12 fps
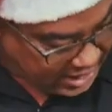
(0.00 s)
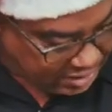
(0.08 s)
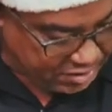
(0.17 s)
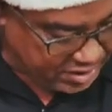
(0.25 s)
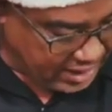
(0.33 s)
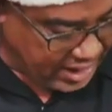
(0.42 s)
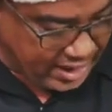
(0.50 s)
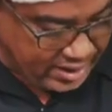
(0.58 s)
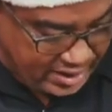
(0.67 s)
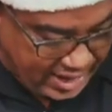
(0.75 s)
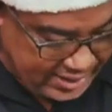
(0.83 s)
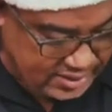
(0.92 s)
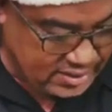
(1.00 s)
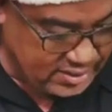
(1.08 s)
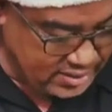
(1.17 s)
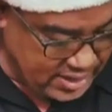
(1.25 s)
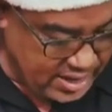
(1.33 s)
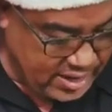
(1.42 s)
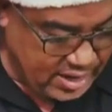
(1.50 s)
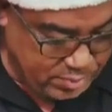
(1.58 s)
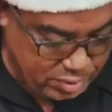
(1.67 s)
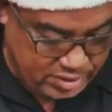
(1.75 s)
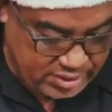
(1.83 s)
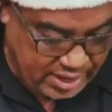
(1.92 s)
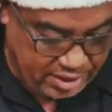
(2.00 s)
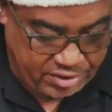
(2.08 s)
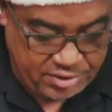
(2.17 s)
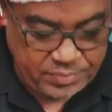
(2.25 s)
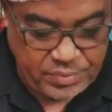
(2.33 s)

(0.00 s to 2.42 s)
everything kind of nice and seared and pulled together,